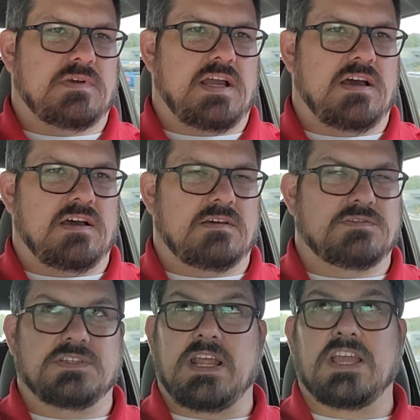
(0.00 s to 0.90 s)
uh,
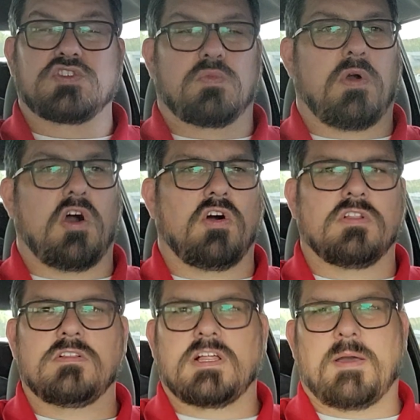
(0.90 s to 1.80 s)
Andrew
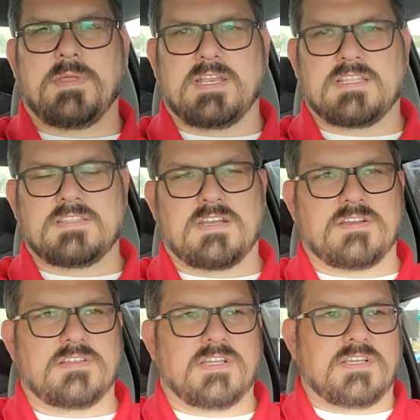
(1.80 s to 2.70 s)
Paul. I mean,
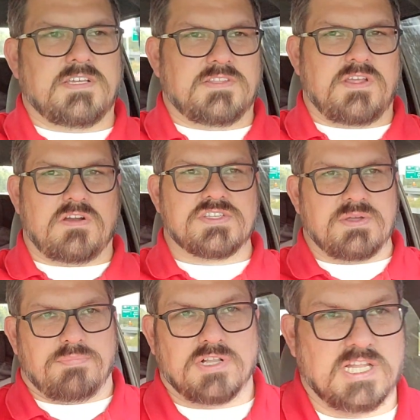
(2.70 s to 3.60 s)
there there is
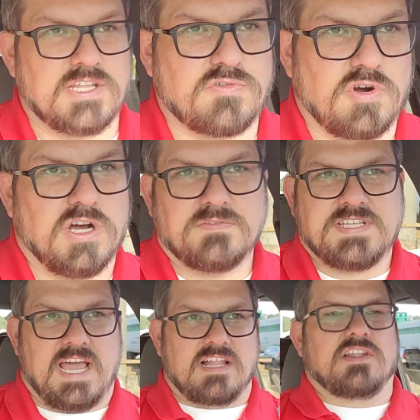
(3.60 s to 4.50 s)
a plethora of
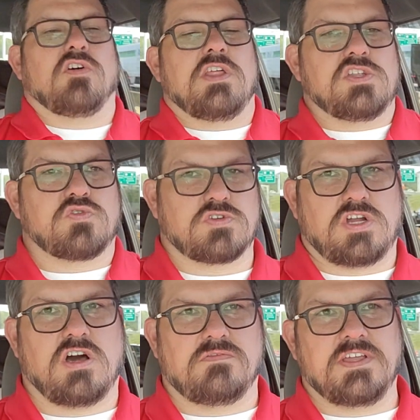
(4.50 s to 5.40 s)
talent on that
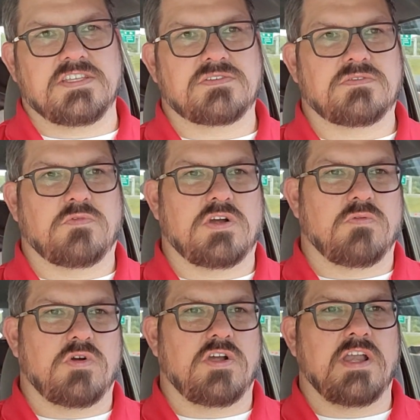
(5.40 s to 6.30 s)
Georgia offense.
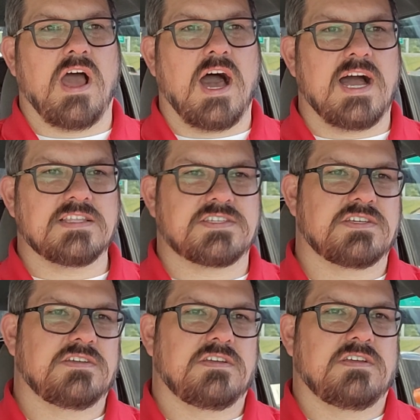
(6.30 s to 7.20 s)
We're we're not
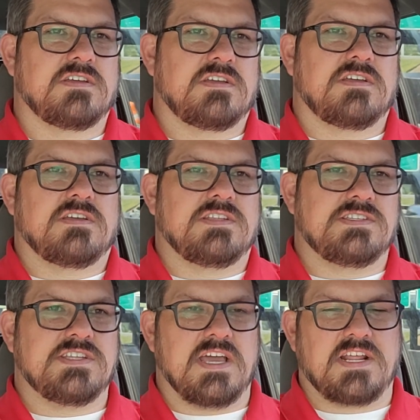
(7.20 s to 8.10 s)

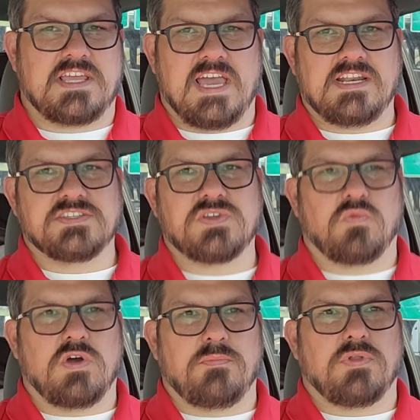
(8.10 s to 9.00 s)
dedicated to
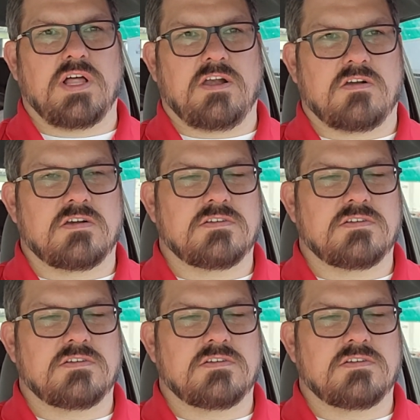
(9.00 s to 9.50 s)
one player.